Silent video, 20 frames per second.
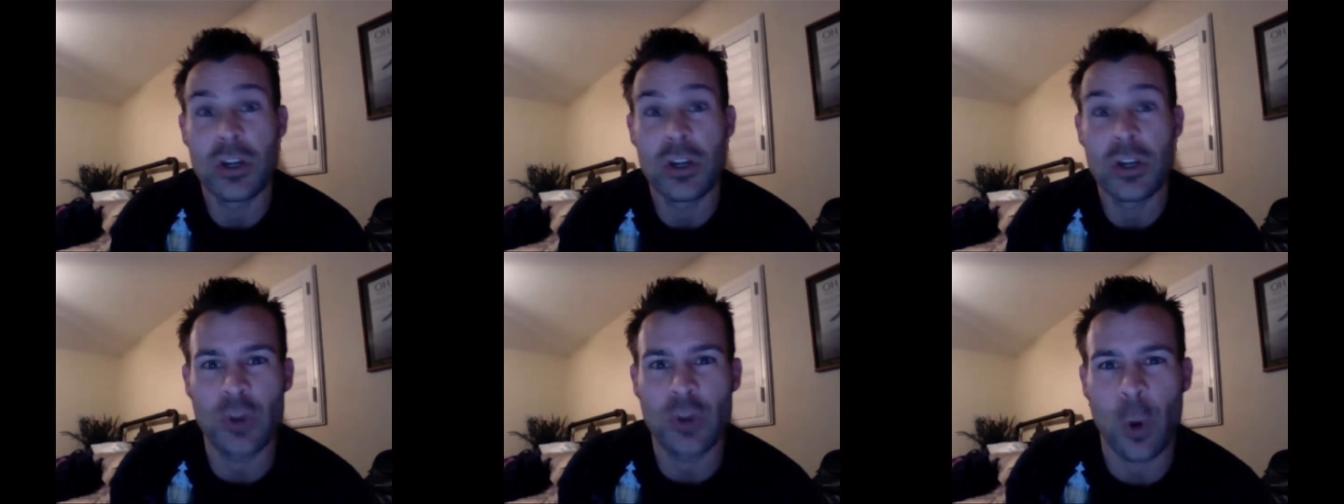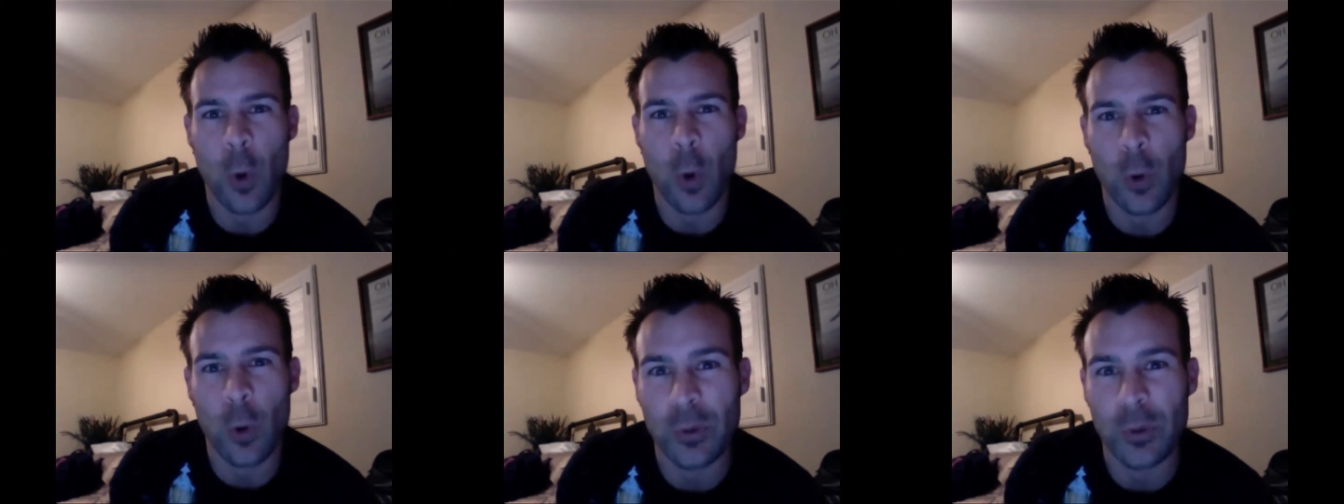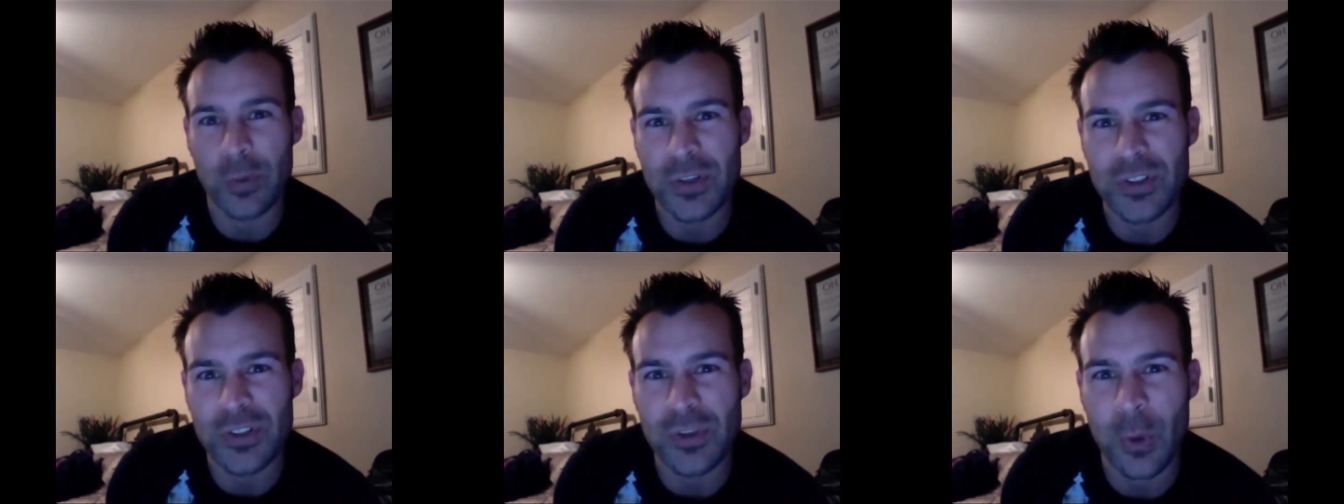torn and
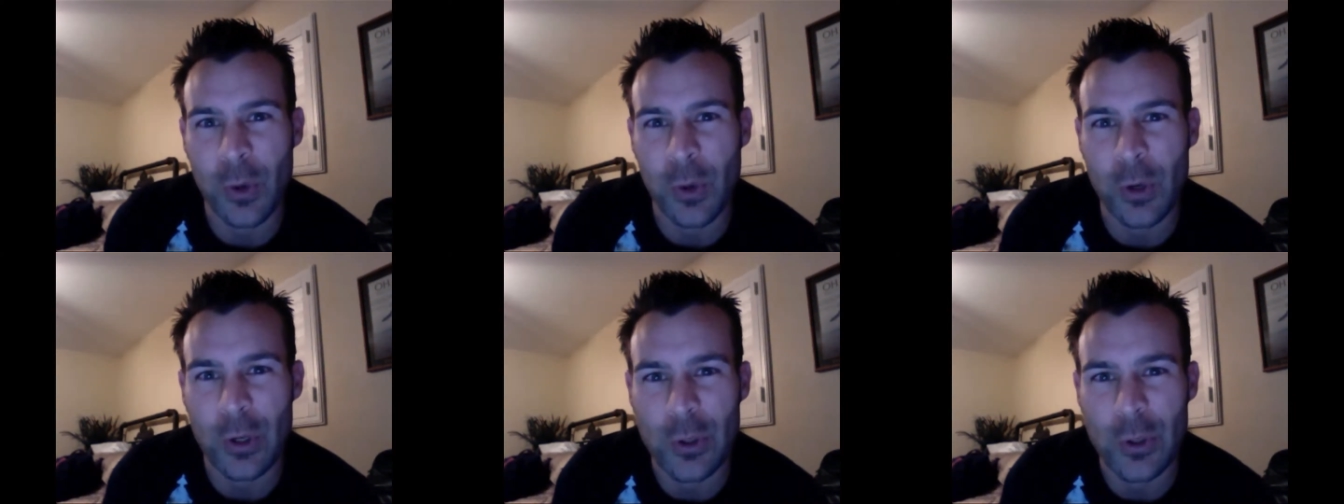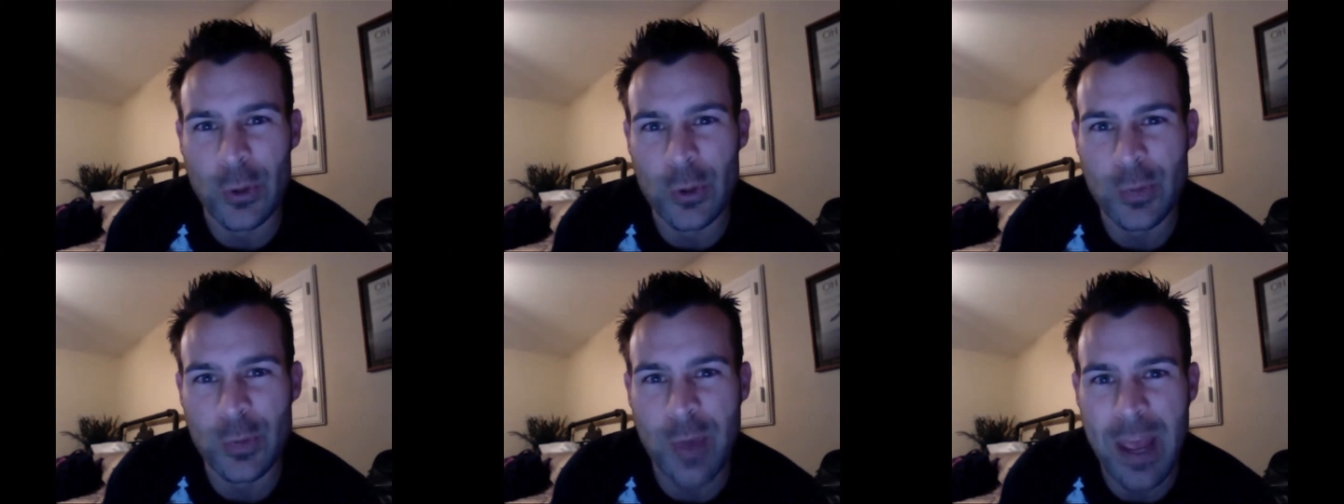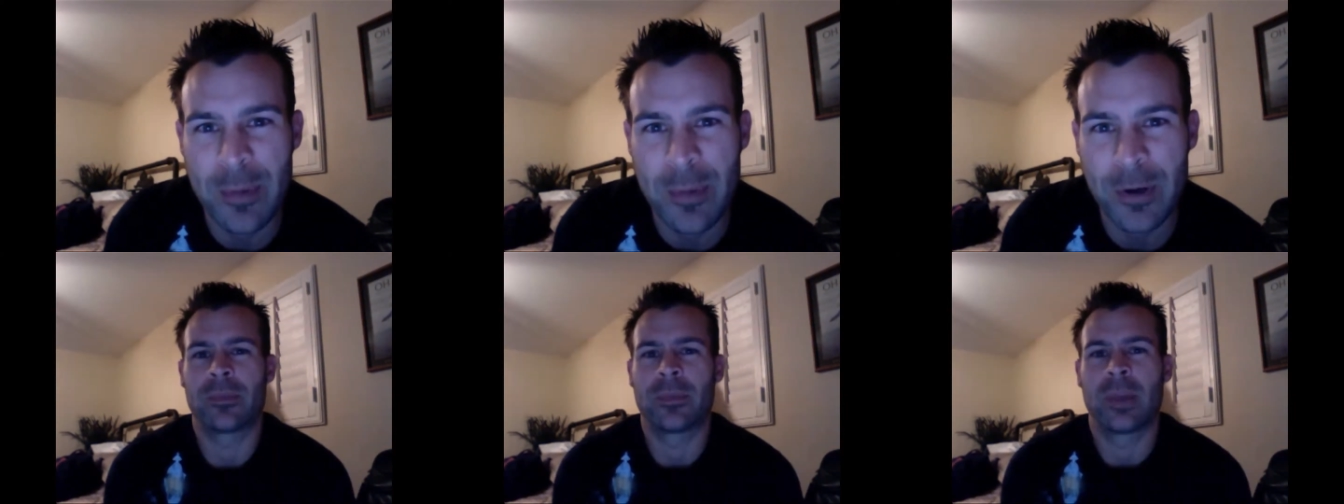restored
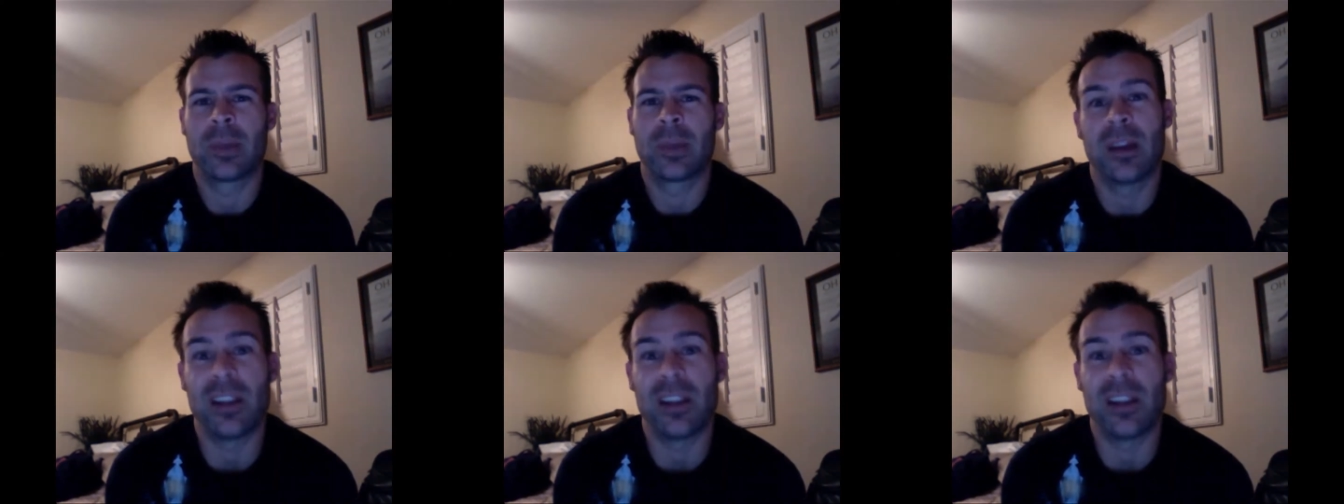newspaper,